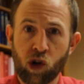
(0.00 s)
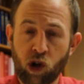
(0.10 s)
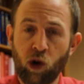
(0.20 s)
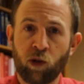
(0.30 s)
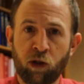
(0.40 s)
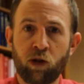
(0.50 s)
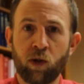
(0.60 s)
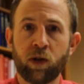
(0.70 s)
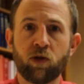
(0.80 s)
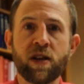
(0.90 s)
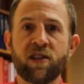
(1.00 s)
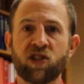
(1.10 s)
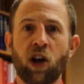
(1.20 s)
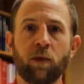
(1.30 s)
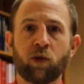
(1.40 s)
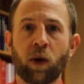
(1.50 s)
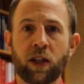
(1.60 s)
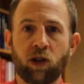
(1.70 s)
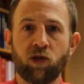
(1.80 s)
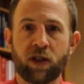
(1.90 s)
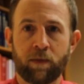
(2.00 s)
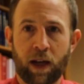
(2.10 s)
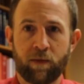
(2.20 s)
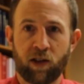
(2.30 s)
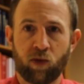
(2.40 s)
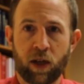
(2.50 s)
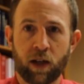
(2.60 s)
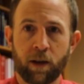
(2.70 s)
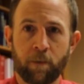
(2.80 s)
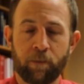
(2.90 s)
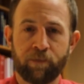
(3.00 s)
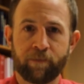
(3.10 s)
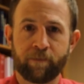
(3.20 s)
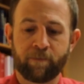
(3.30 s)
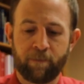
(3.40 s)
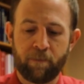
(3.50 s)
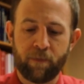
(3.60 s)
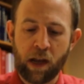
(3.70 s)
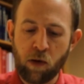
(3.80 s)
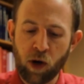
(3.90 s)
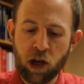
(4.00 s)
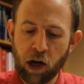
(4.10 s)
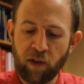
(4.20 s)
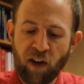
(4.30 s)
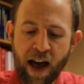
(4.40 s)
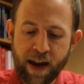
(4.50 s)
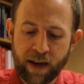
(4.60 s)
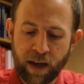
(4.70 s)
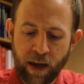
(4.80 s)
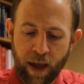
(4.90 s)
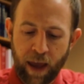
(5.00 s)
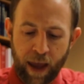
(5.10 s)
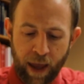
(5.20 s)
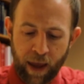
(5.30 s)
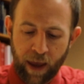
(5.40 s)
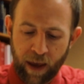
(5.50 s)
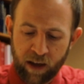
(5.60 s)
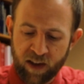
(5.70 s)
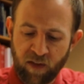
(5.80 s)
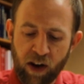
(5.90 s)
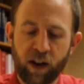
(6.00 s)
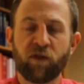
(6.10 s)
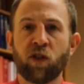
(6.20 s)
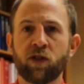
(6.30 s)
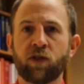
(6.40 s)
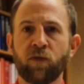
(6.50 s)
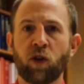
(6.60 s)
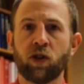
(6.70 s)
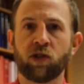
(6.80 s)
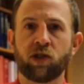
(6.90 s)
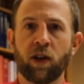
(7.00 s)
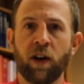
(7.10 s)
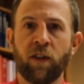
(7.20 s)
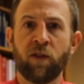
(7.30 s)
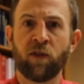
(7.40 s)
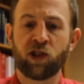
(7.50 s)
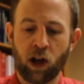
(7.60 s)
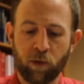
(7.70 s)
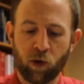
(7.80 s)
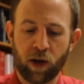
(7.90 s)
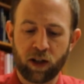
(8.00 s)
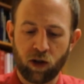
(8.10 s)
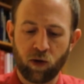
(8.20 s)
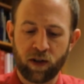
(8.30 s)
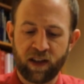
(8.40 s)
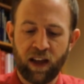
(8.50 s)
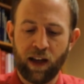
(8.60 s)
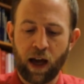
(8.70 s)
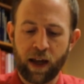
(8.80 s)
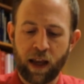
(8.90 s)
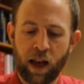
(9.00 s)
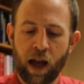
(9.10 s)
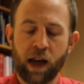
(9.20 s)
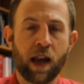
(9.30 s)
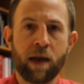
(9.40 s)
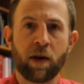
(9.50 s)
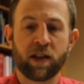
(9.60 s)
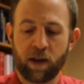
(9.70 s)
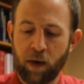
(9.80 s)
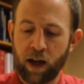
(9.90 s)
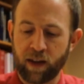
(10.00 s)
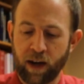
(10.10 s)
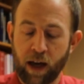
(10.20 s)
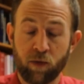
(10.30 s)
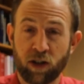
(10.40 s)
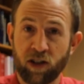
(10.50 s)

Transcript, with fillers: go through and read Psalm 22 sometime this week. What you're going to find is the very first verse of Psalm 22 is Eli, Eli, lema sabachthani, which